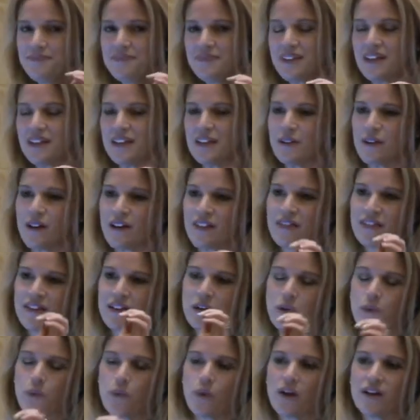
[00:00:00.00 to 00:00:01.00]
You know, I
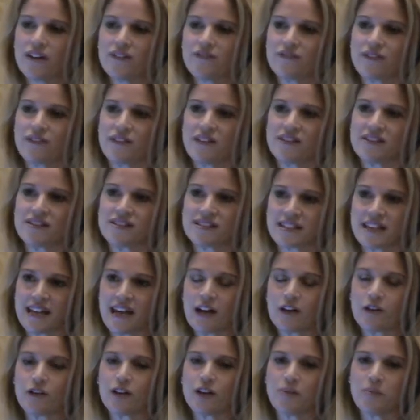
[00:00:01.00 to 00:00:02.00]
think one of the
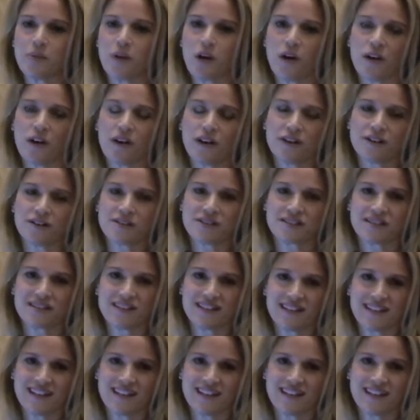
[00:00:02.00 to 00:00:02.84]
scary parts